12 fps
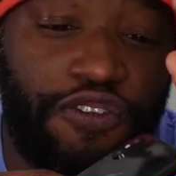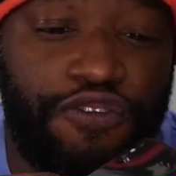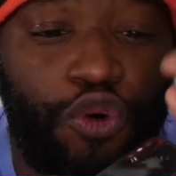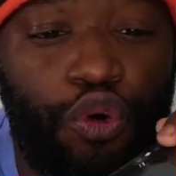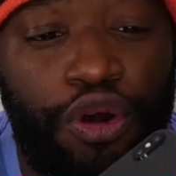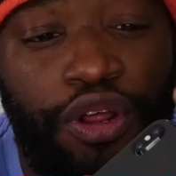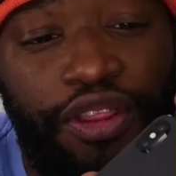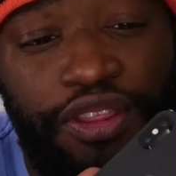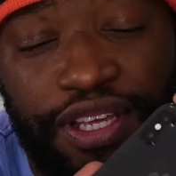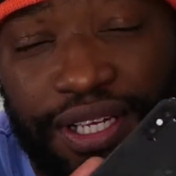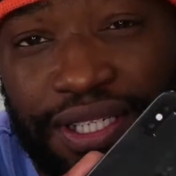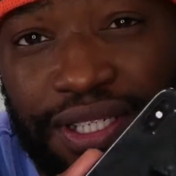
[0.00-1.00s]
for
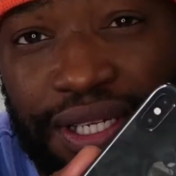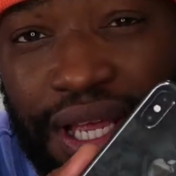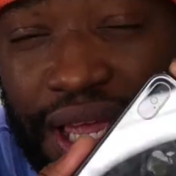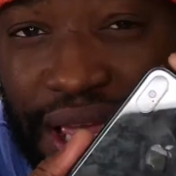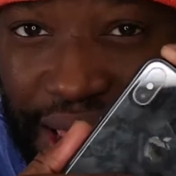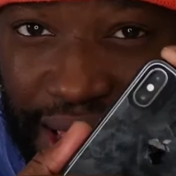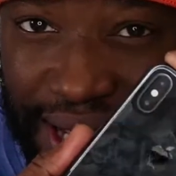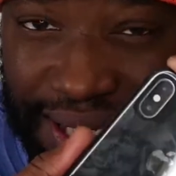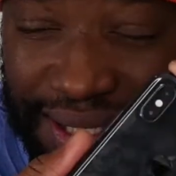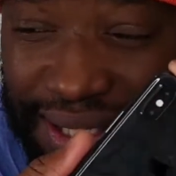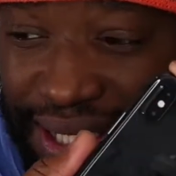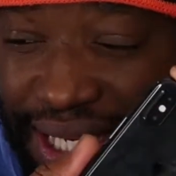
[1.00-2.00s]
this
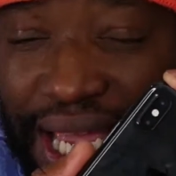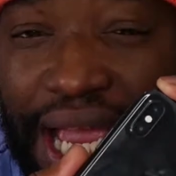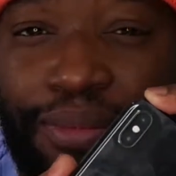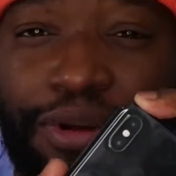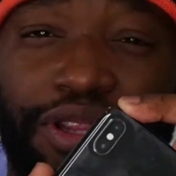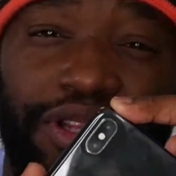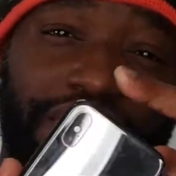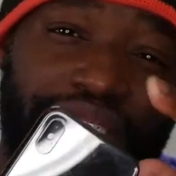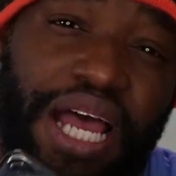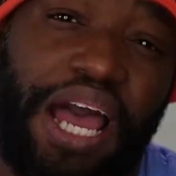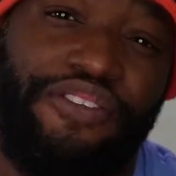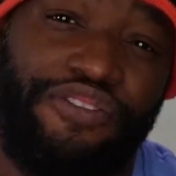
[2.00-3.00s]
excellent camera that this
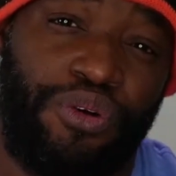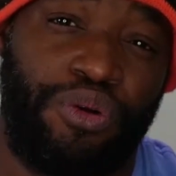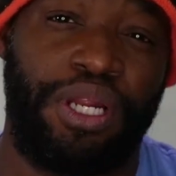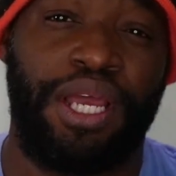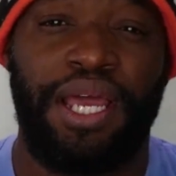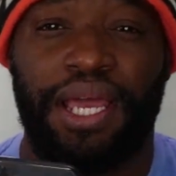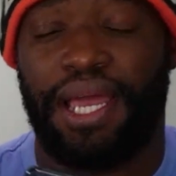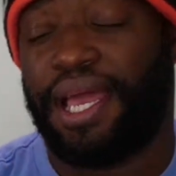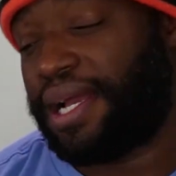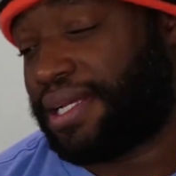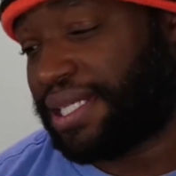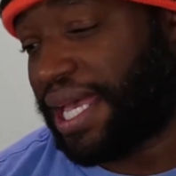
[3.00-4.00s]
iPhone
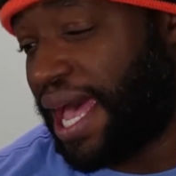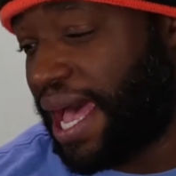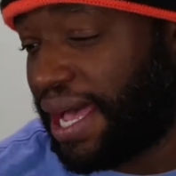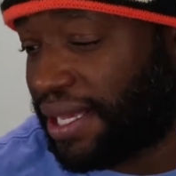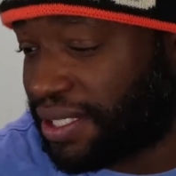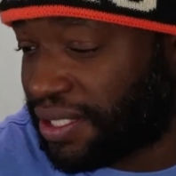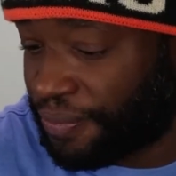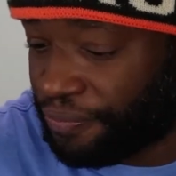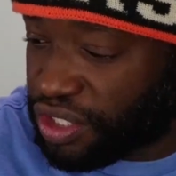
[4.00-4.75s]
X has.